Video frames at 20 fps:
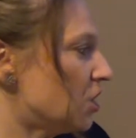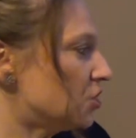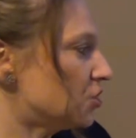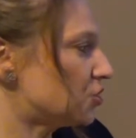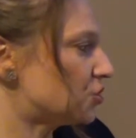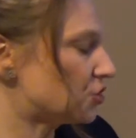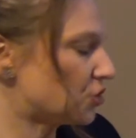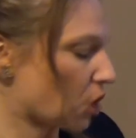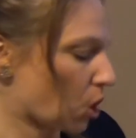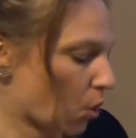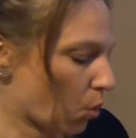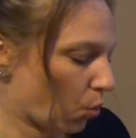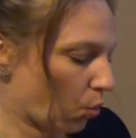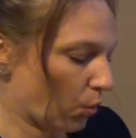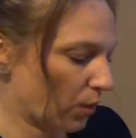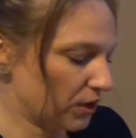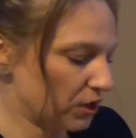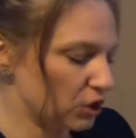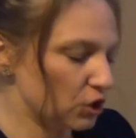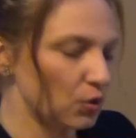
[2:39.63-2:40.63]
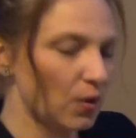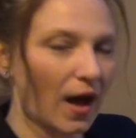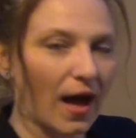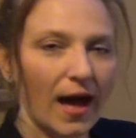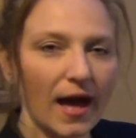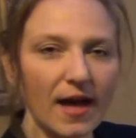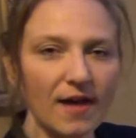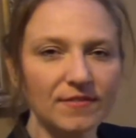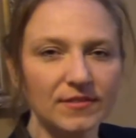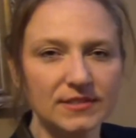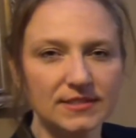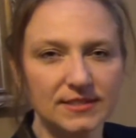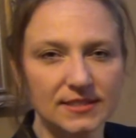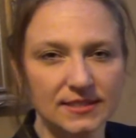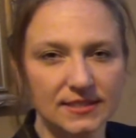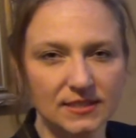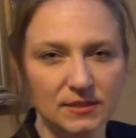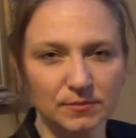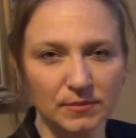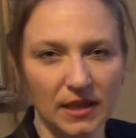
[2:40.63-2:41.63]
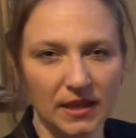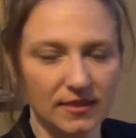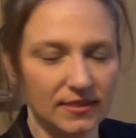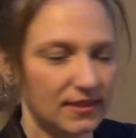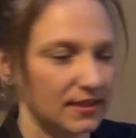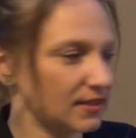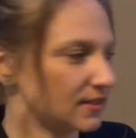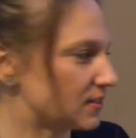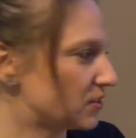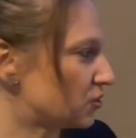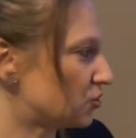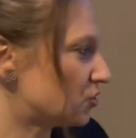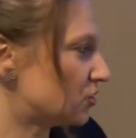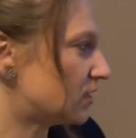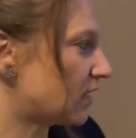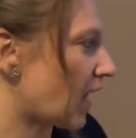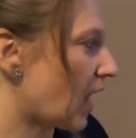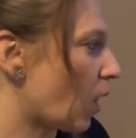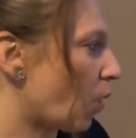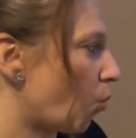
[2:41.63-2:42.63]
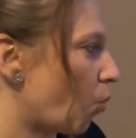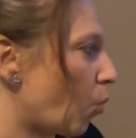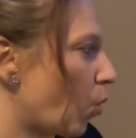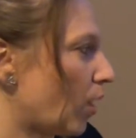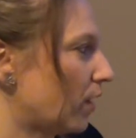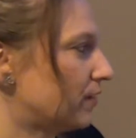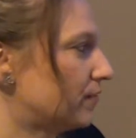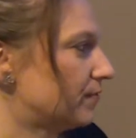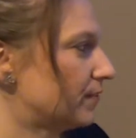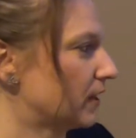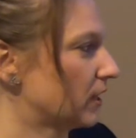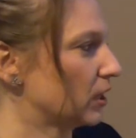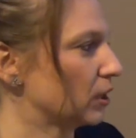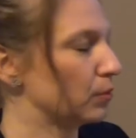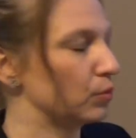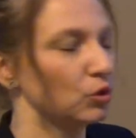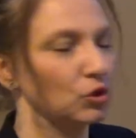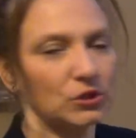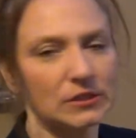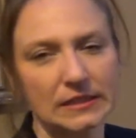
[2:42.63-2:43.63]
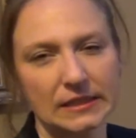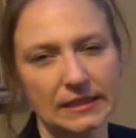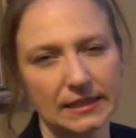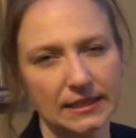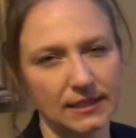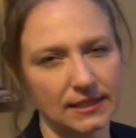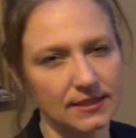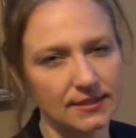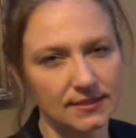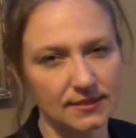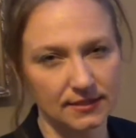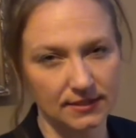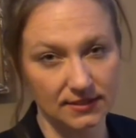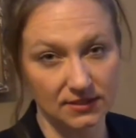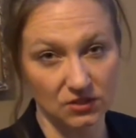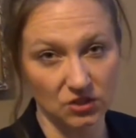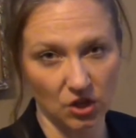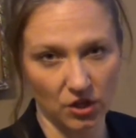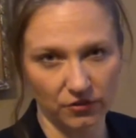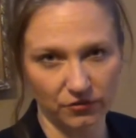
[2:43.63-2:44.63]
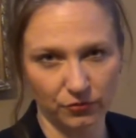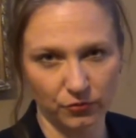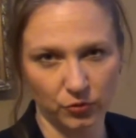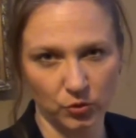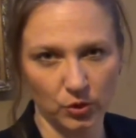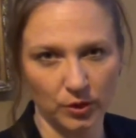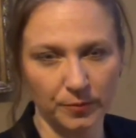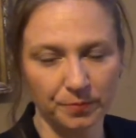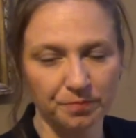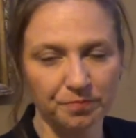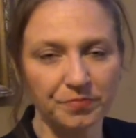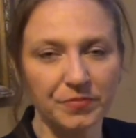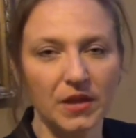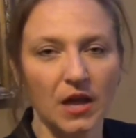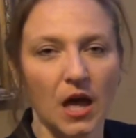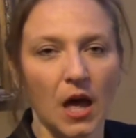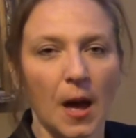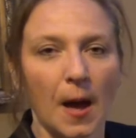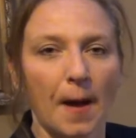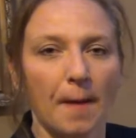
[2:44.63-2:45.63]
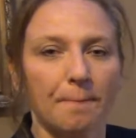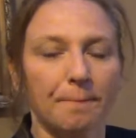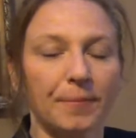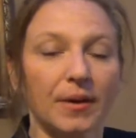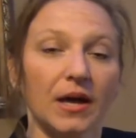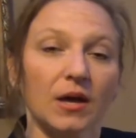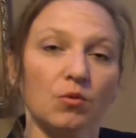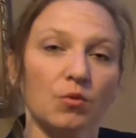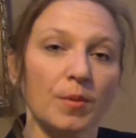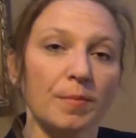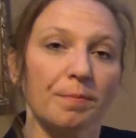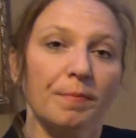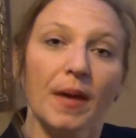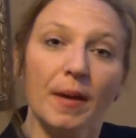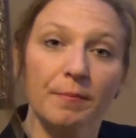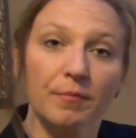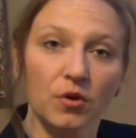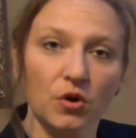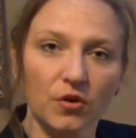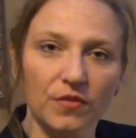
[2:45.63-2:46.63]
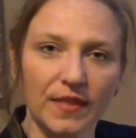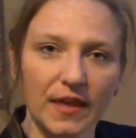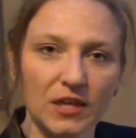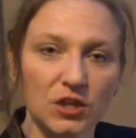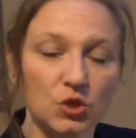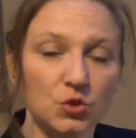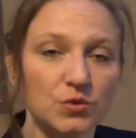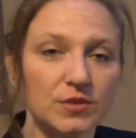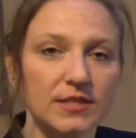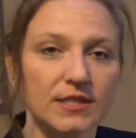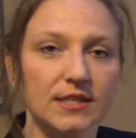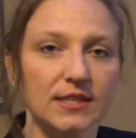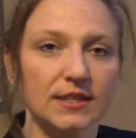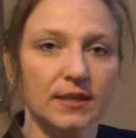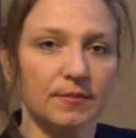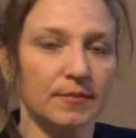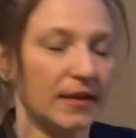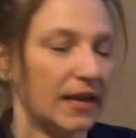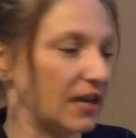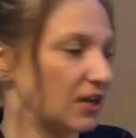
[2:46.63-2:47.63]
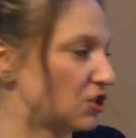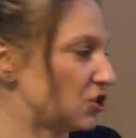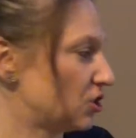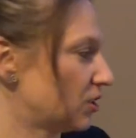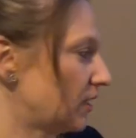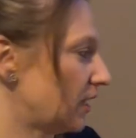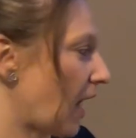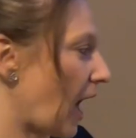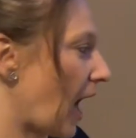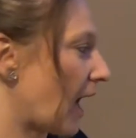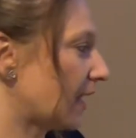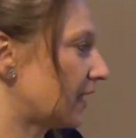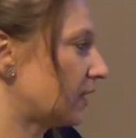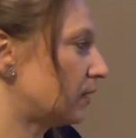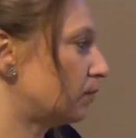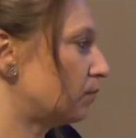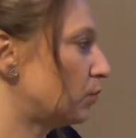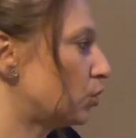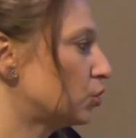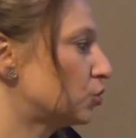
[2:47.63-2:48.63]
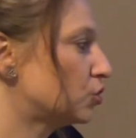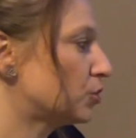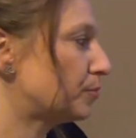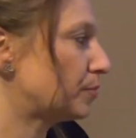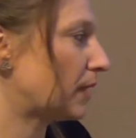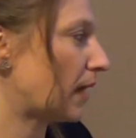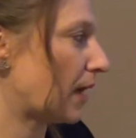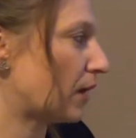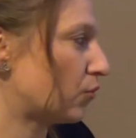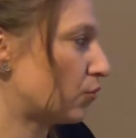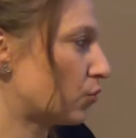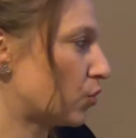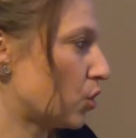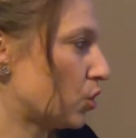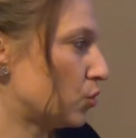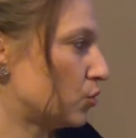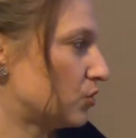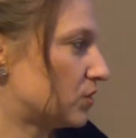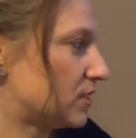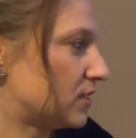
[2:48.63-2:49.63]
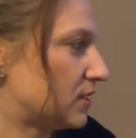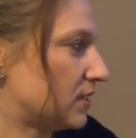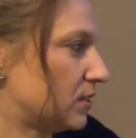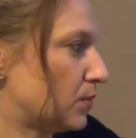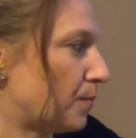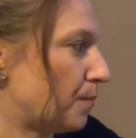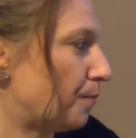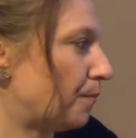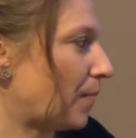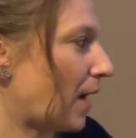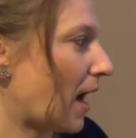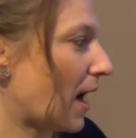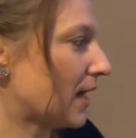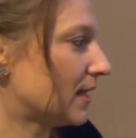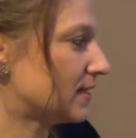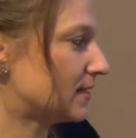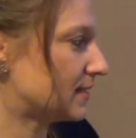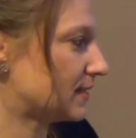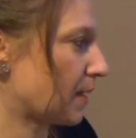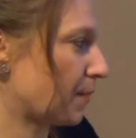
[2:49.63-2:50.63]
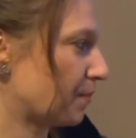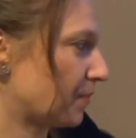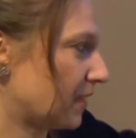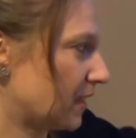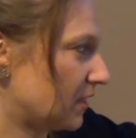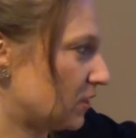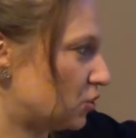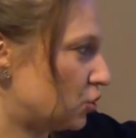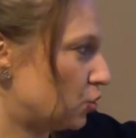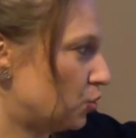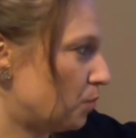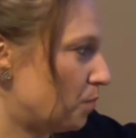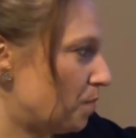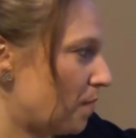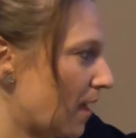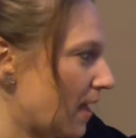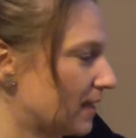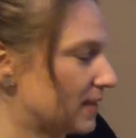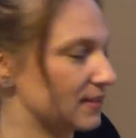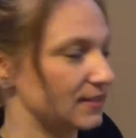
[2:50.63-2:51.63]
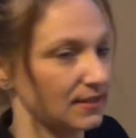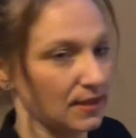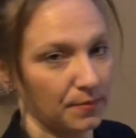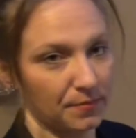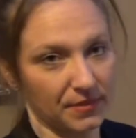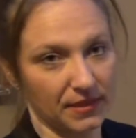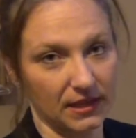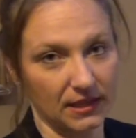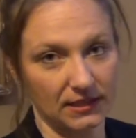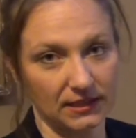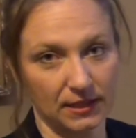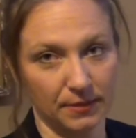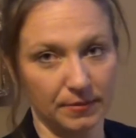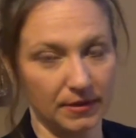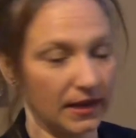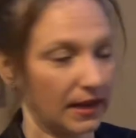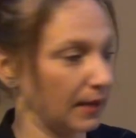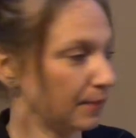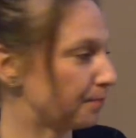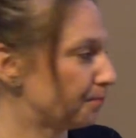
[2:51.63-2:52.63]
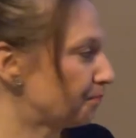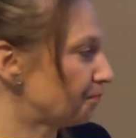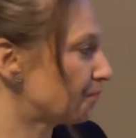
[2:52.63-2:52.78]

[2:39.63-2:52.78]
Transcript: So when you have a system like this, there's not one variable to easily solve for. But remember that using elimination, I can multiply rows by something to make something eliminate.